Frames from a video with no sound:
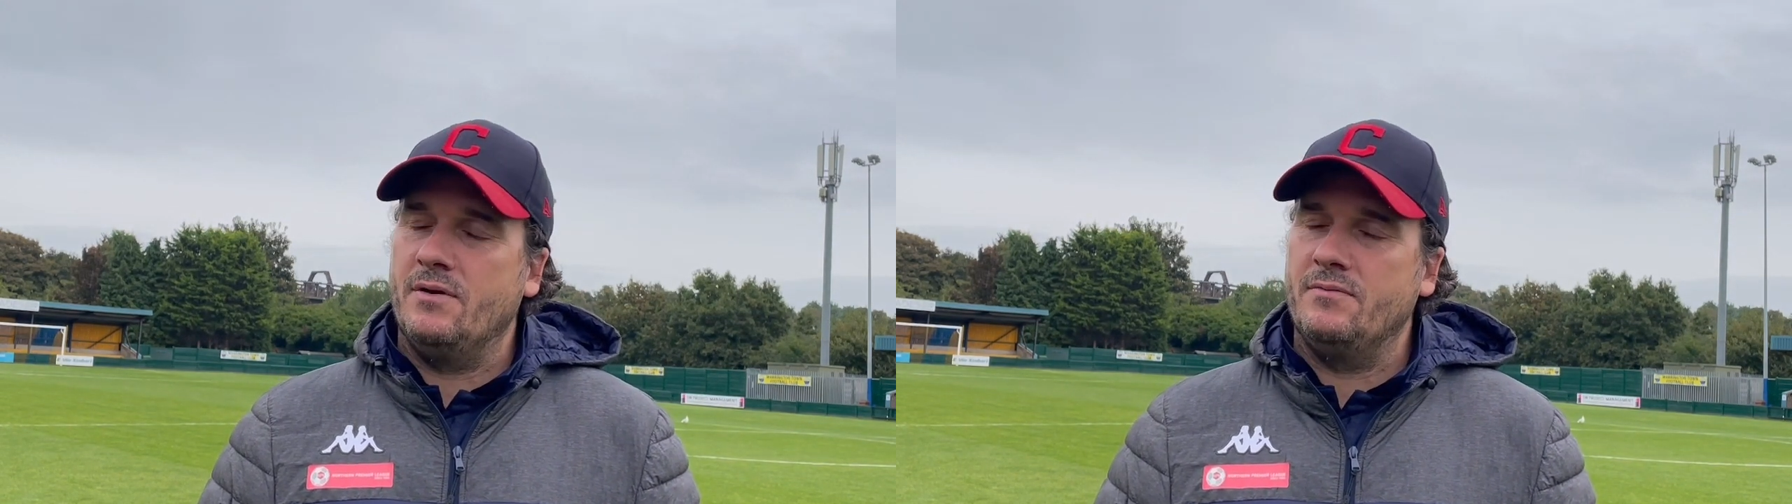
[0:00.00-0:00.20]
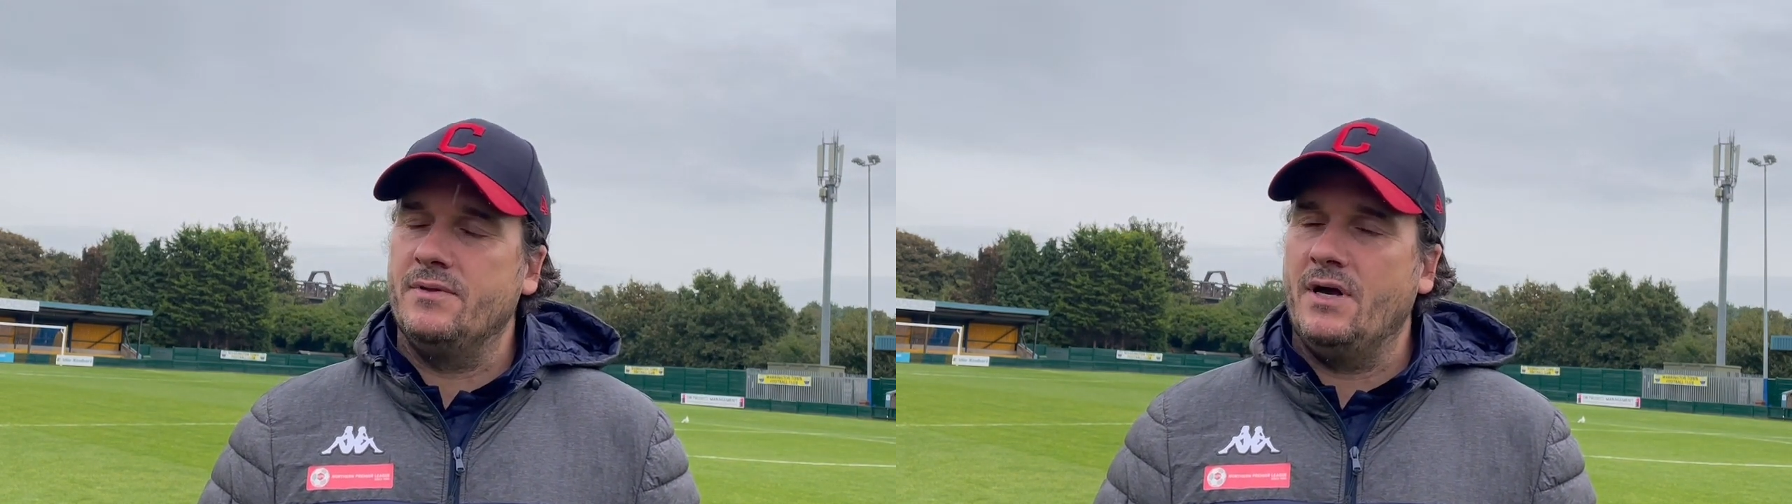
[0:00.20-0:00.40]

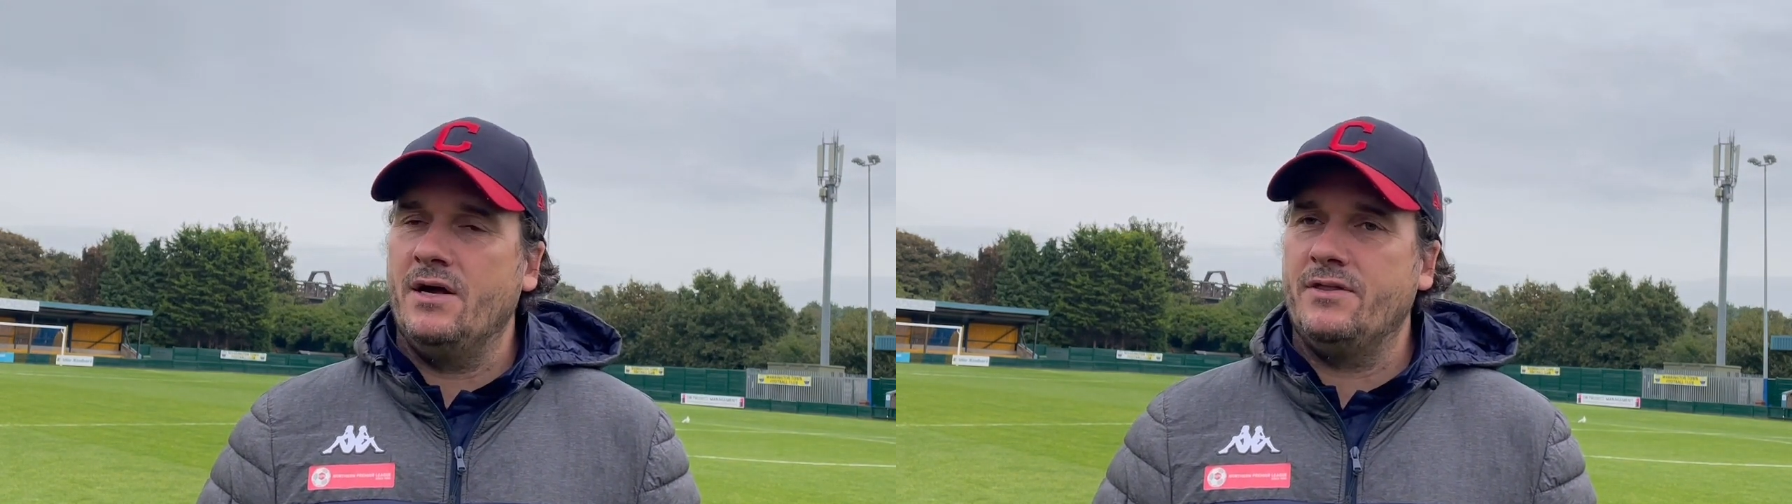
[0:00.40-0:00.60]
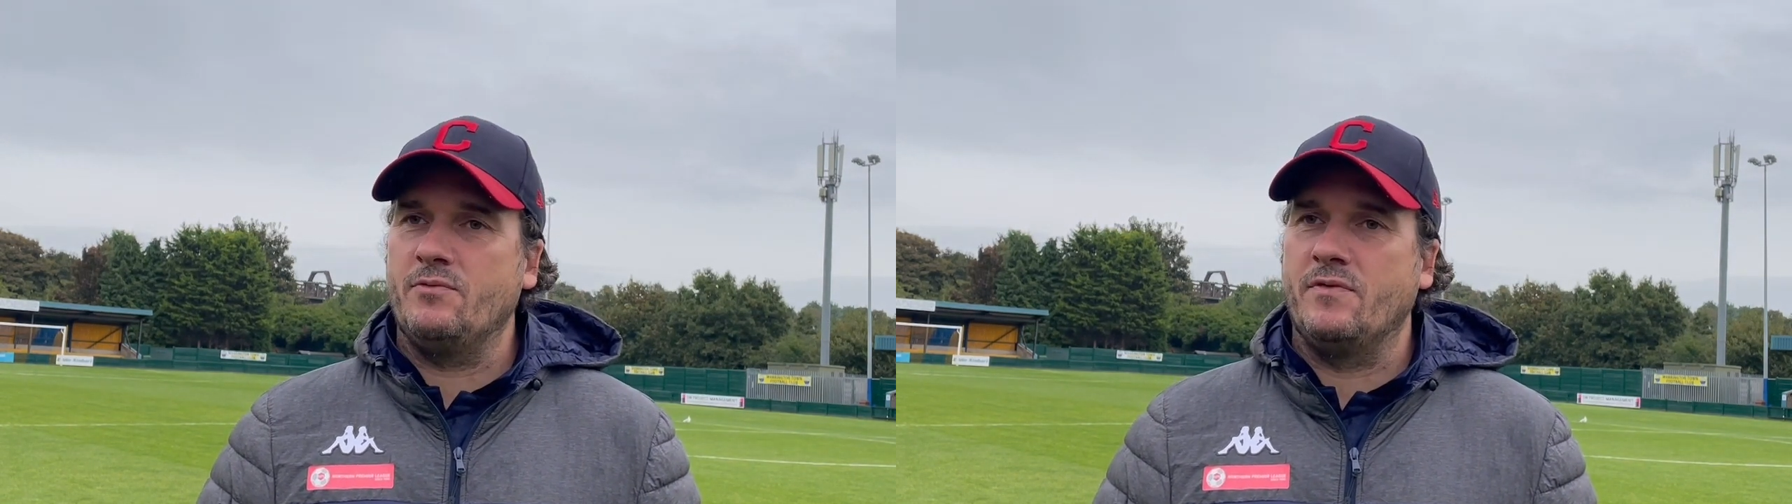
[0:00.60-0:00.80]
and
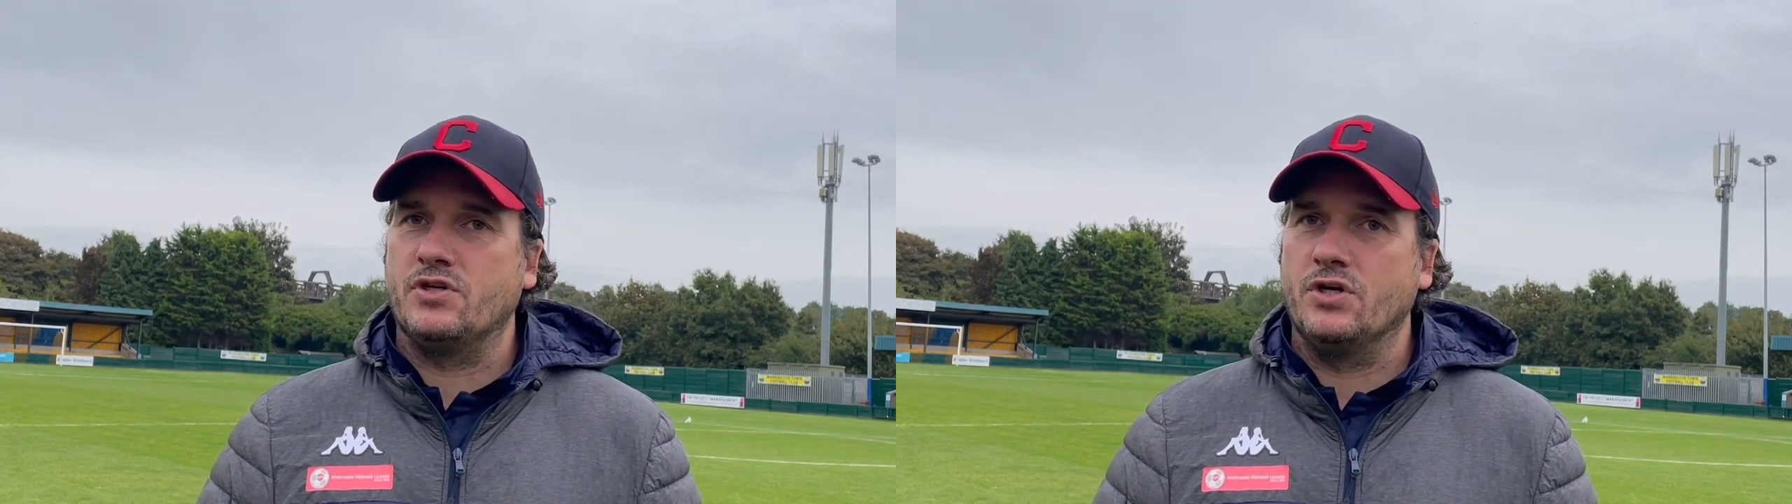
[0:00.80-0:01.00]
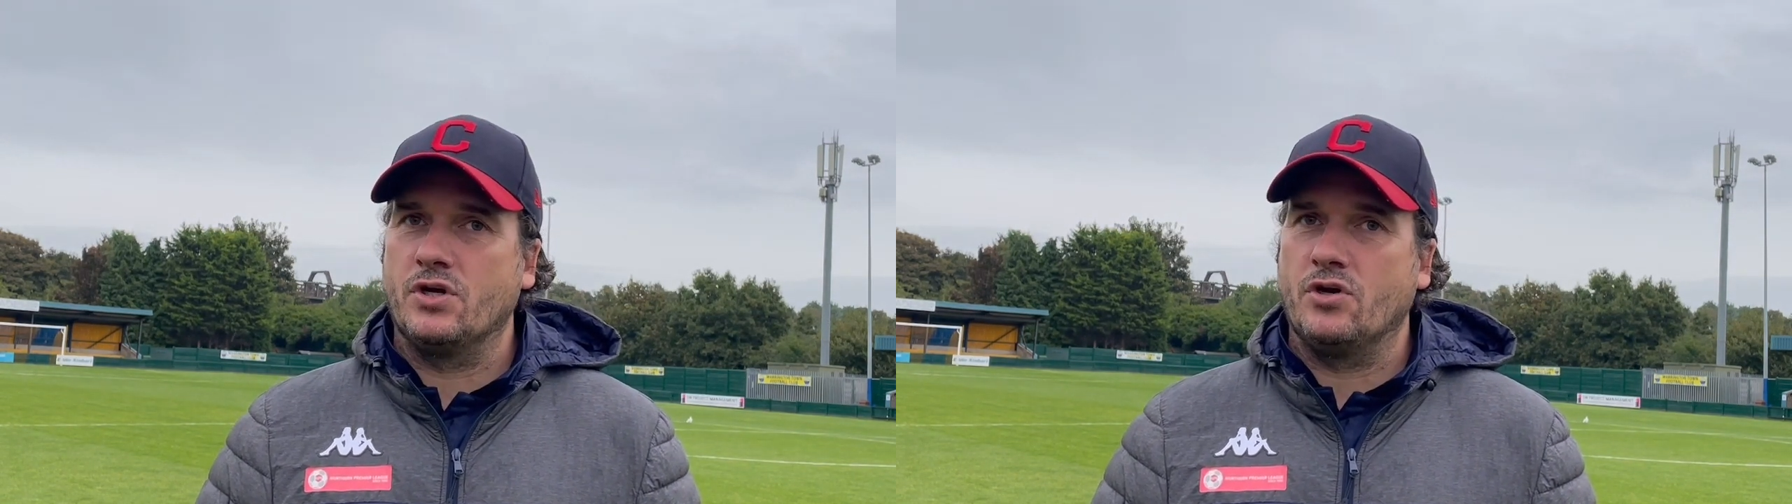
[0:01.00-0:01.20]
I think we've
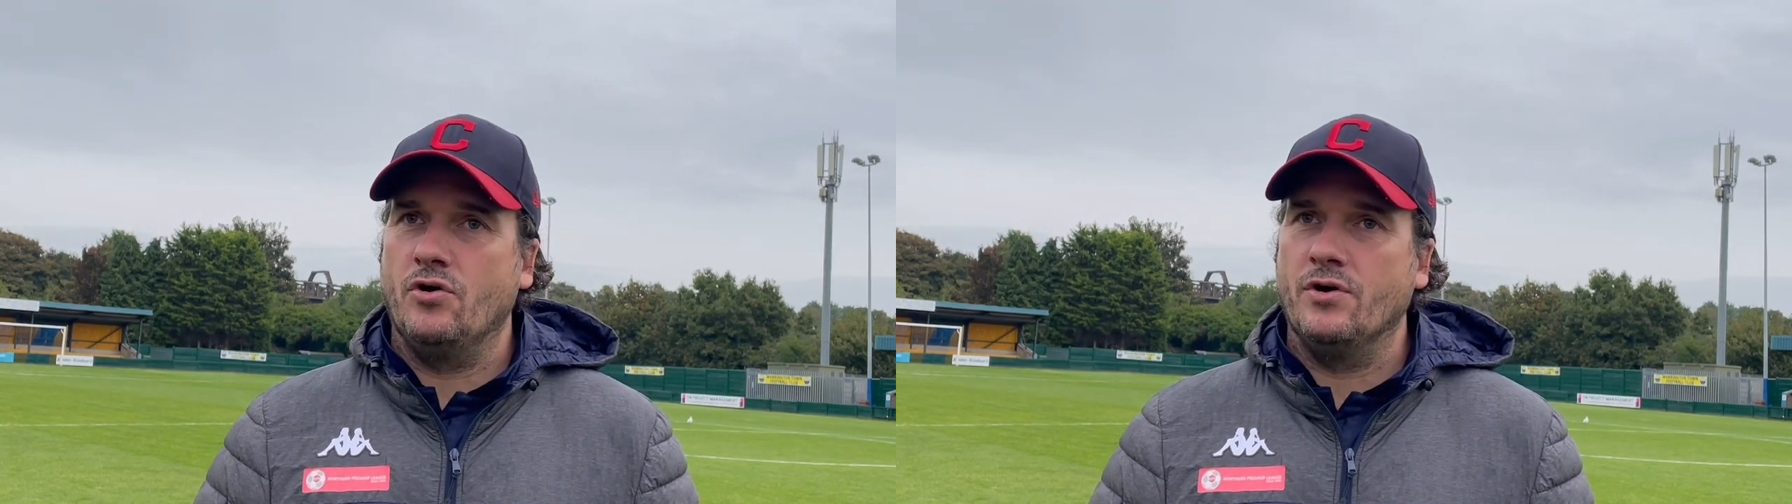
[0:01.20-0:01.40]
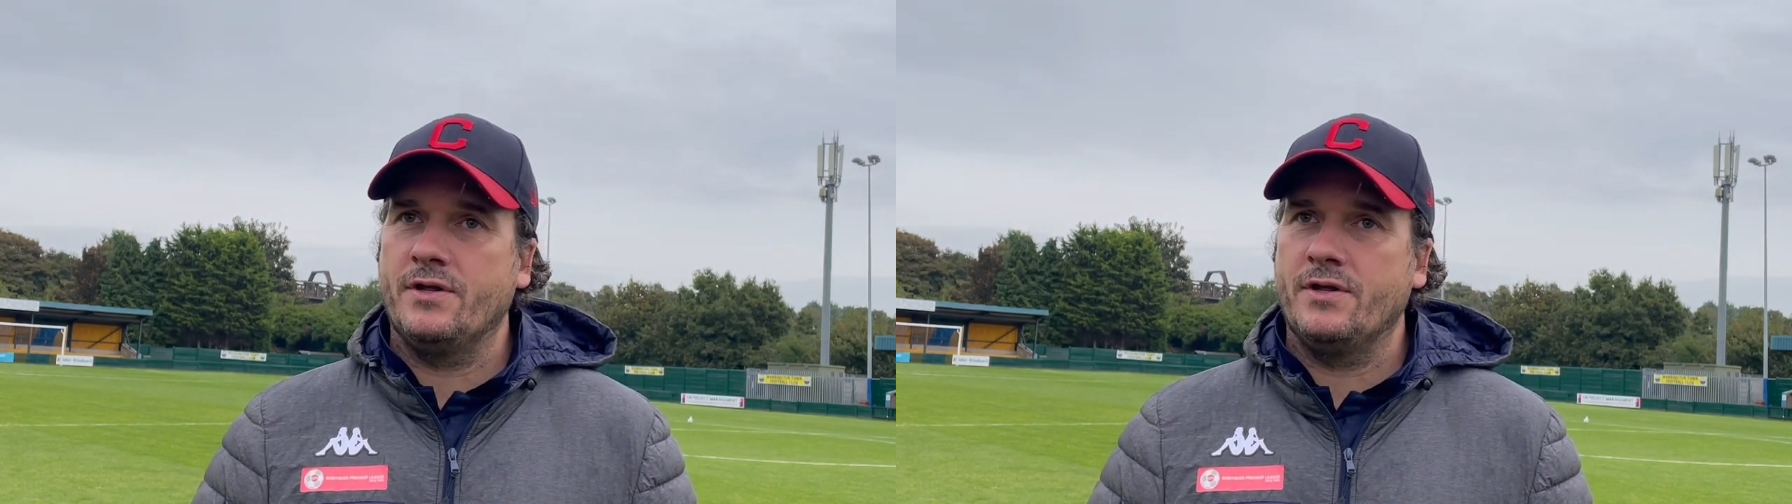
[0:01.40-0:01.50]
turned the corner.